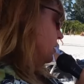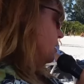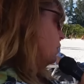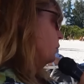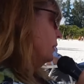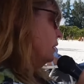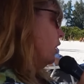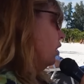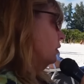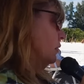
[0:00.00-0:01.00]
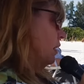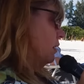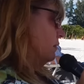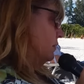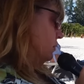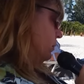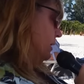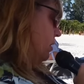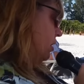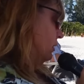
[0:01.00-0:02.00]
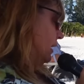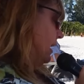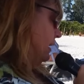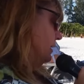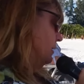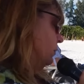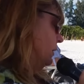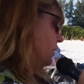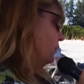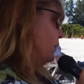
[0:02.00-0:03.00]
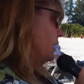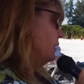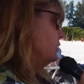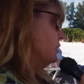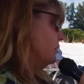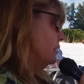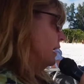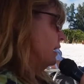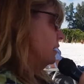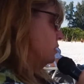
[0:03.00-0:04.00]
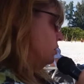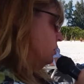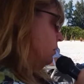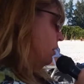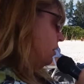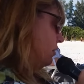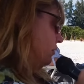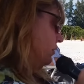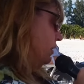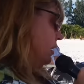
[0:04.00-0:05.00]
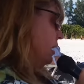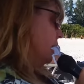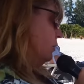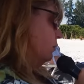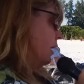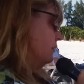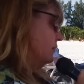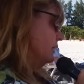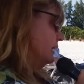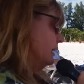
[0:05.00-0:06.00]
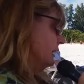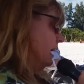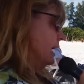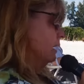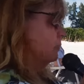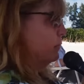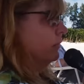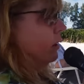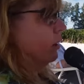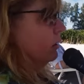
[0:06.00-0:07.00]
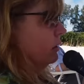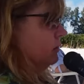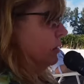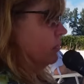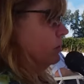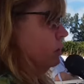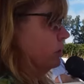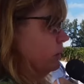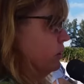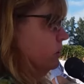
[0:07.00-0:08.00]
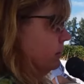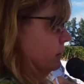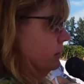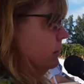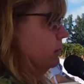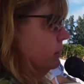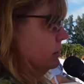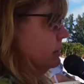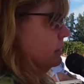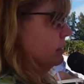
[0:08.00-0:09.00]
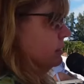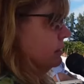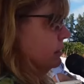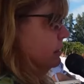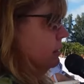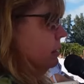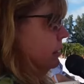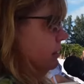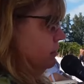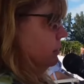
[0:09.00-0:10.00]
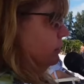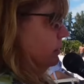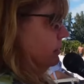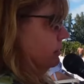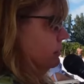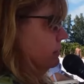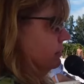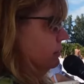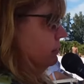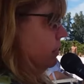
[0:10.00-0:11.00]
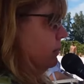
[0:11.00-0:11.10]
We are love and we are light, and we are ready to create a new earth and rightfully claim all superhuman abilities. And so it is. Namaste.